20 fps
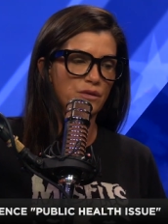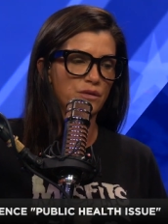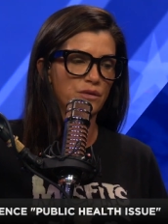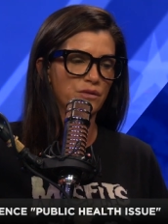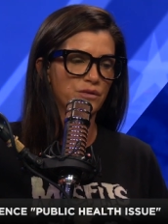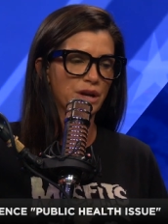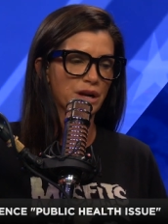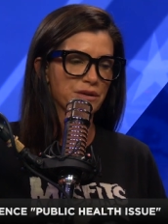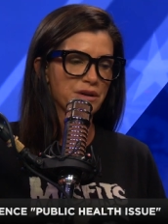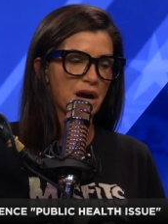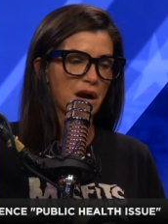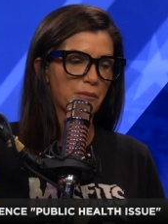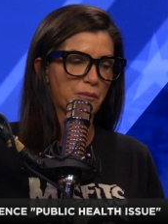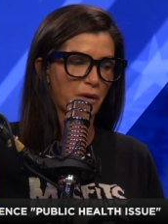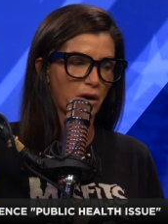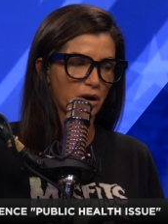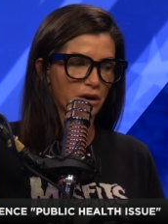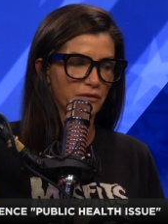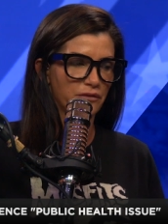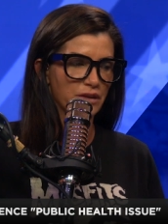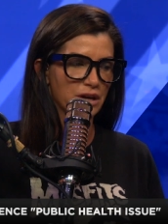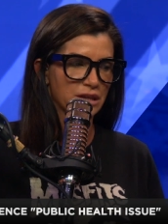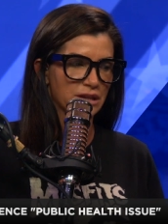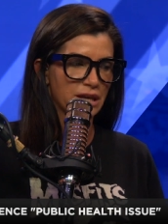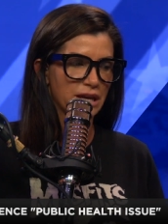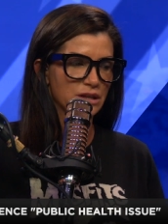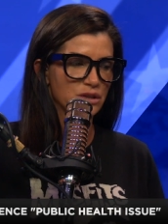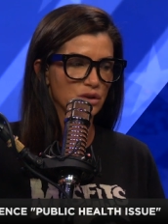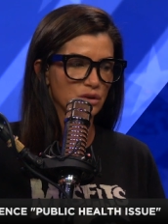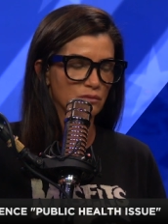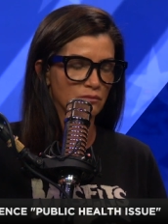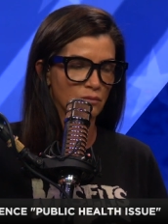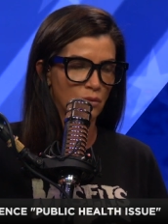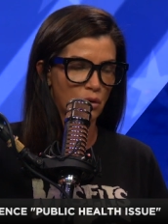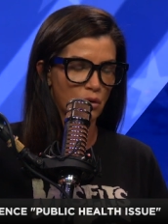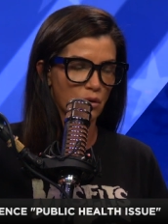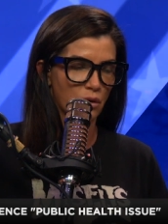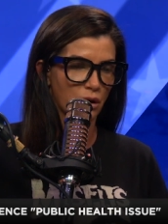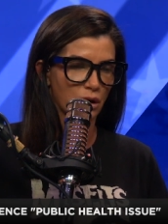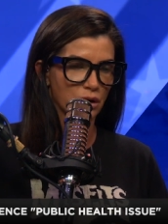they're not perfect. They do
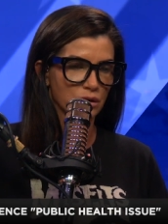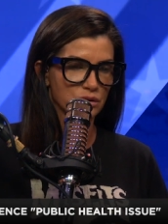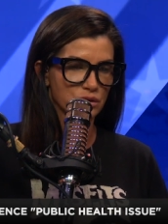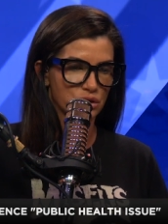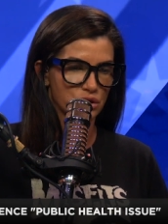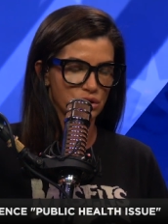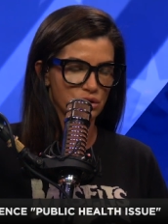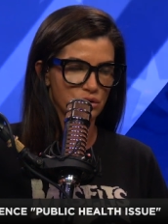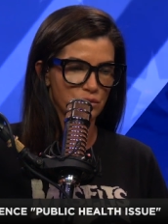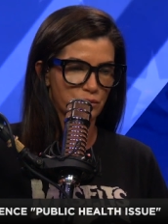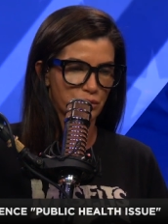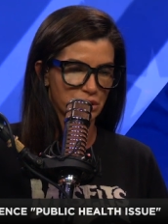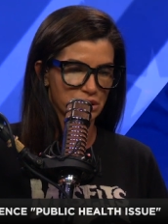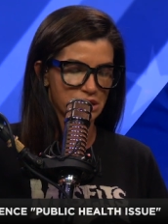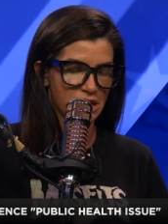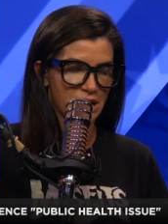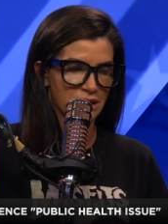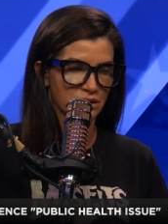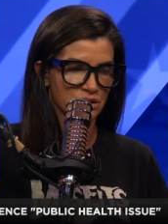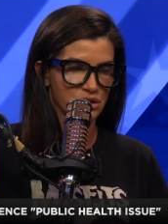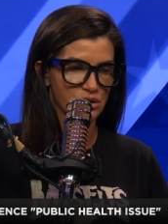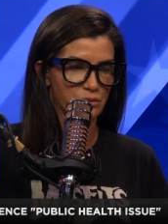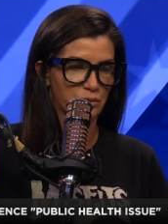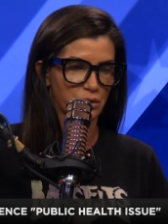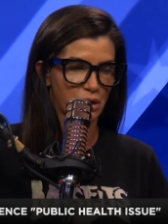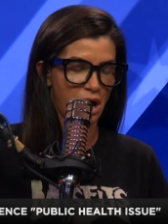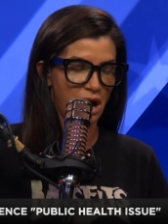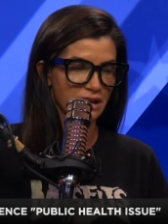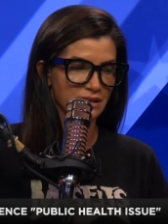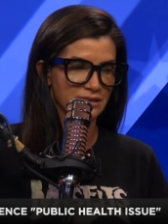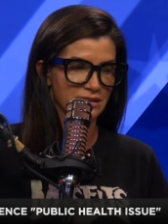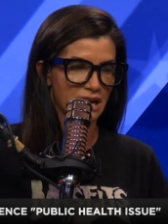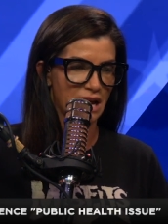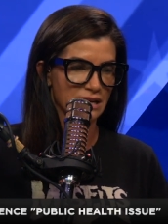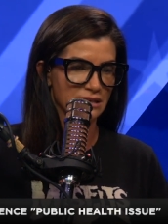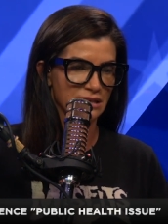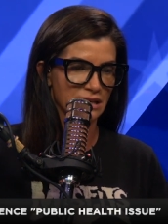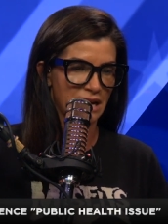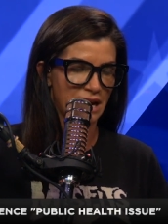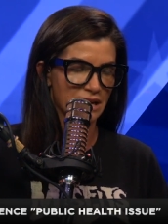more to protect due
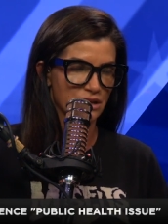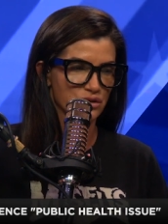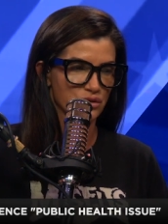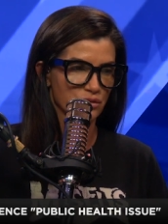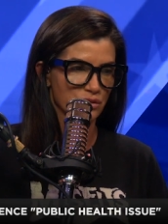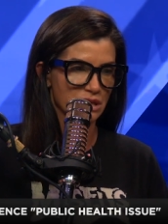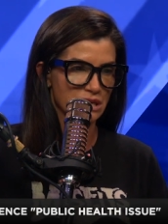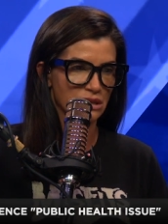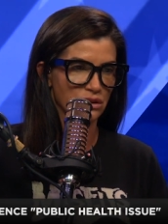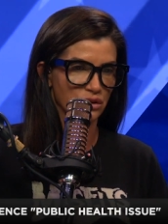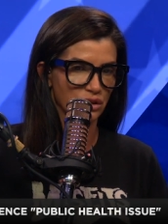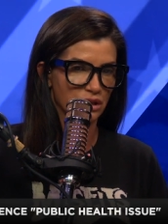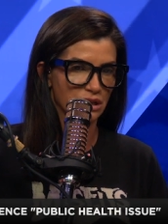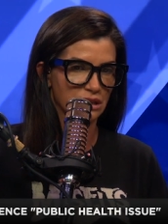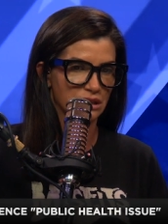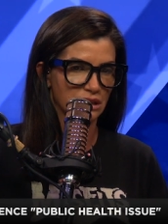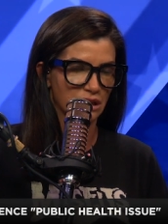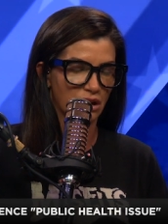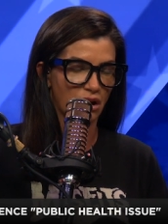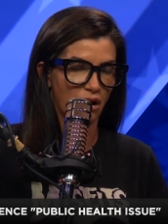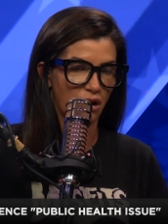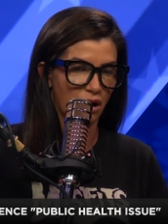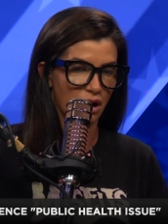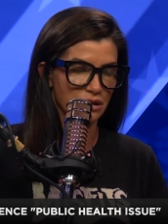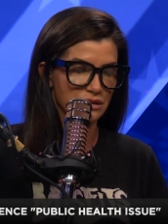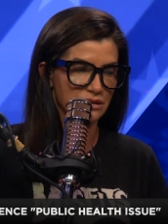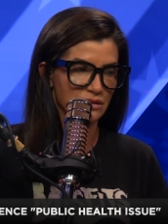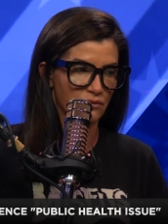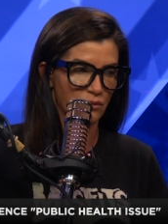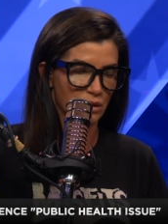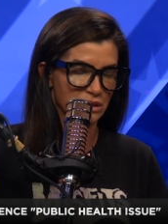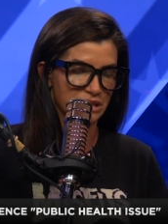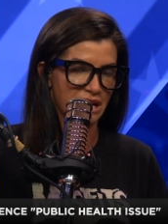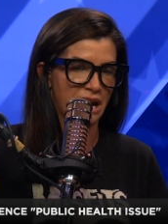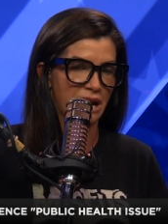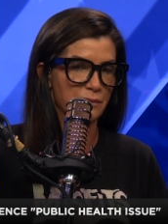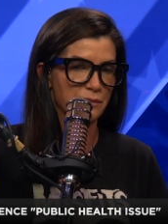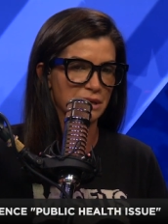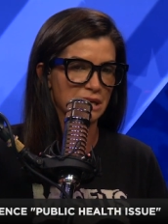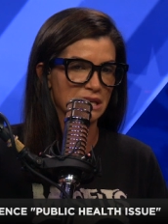process and actually look at the cause of what's
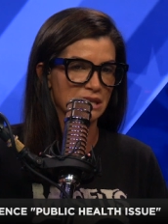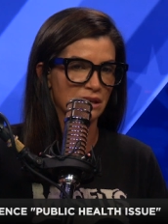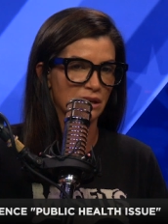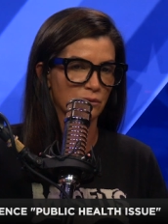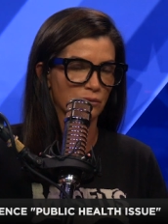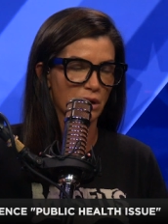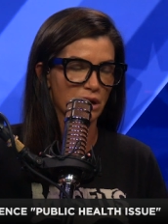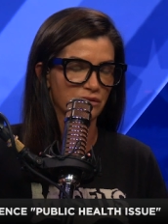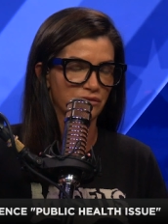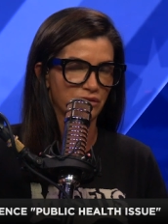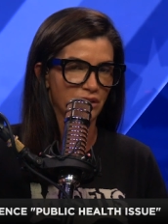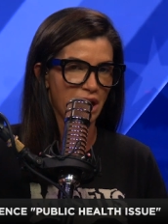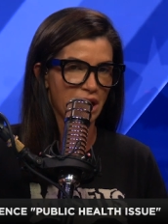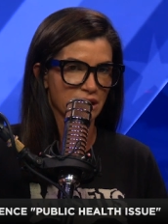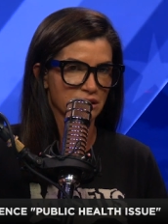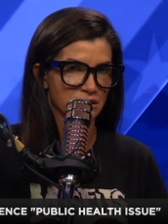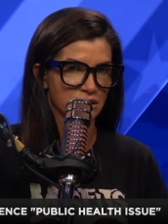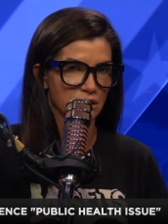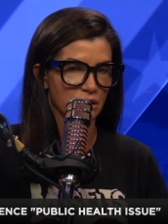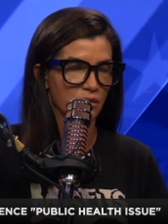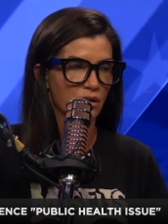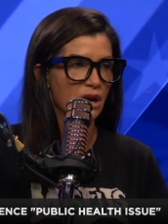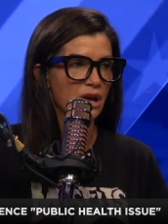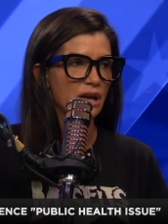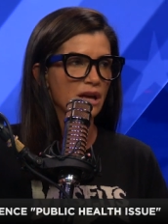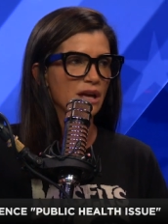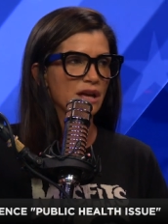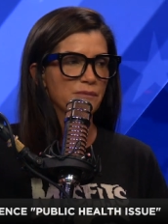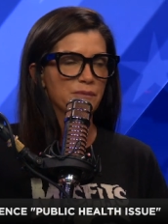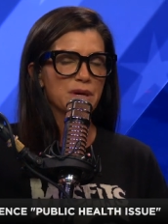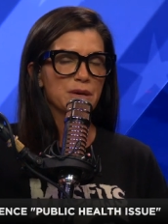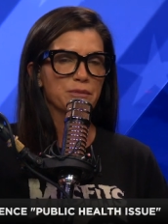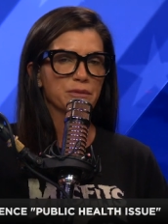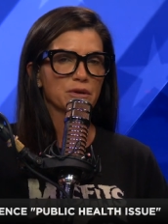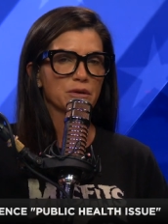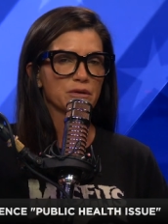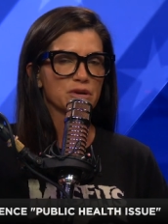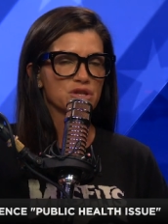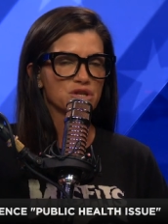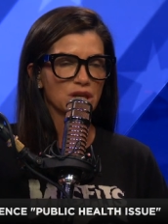happening than red flags do. People
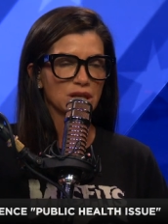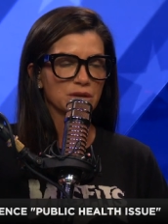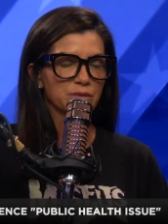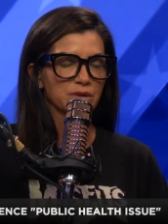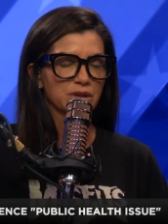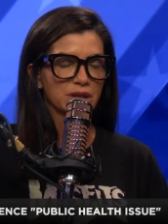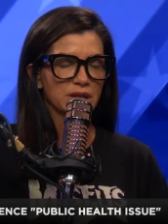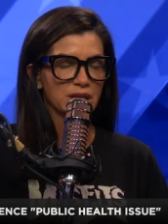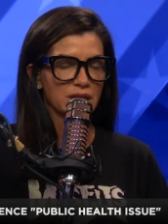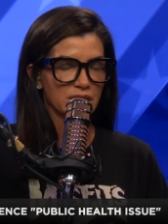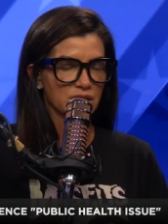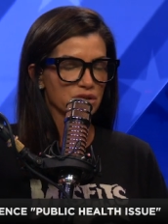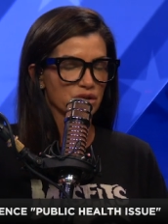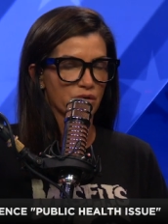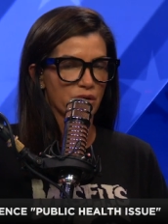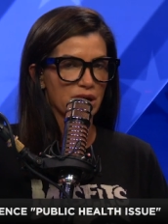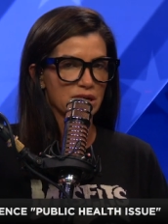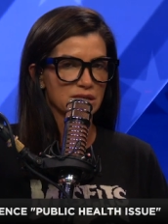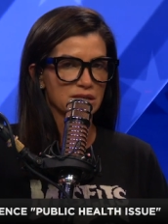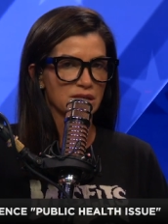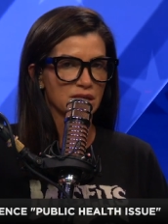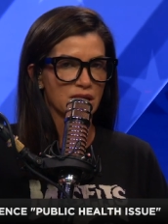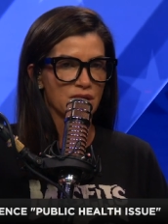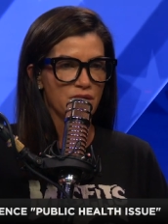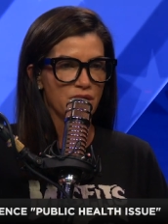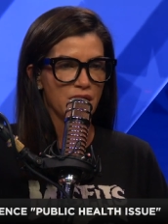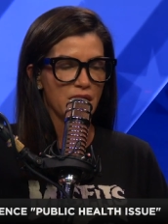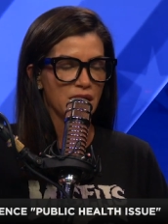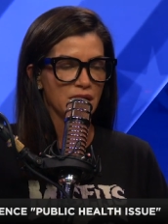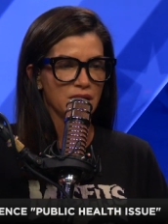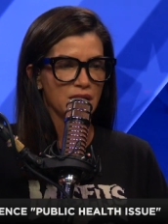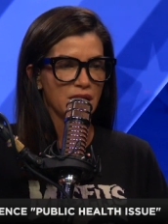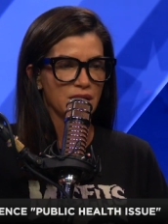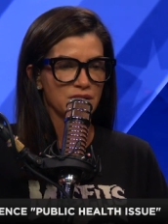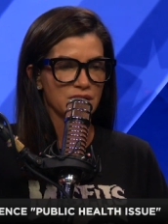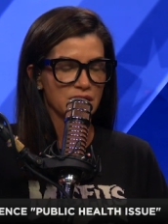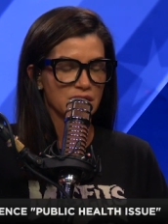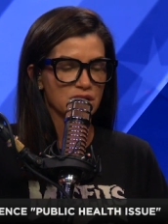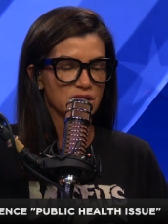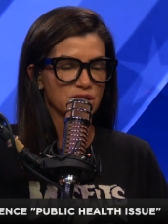who are genuinely interested in, in, in
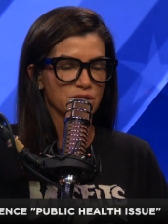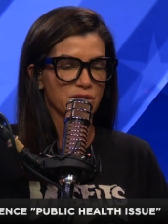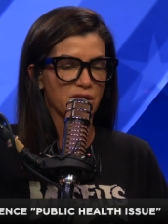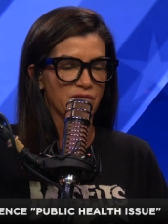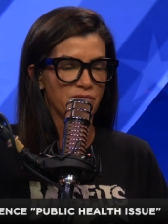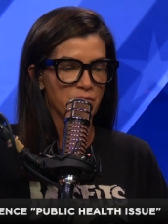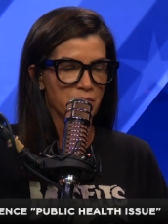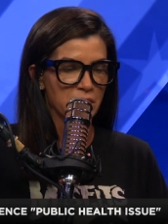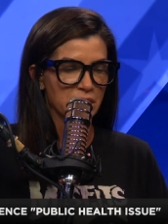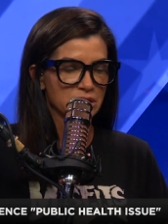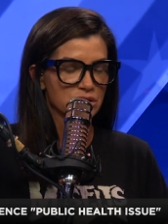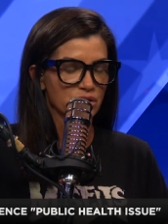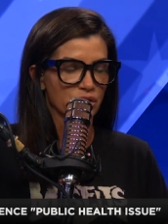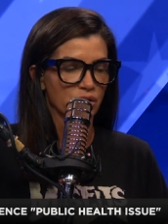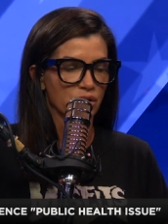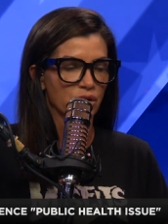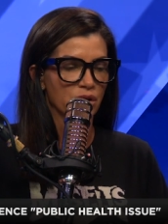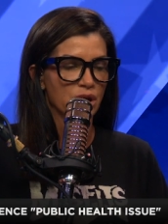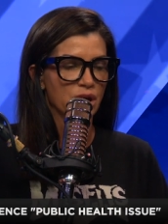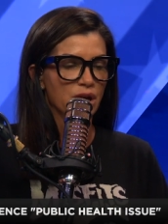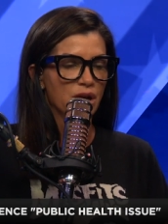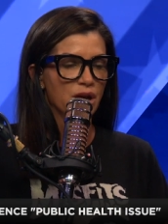the issue of mental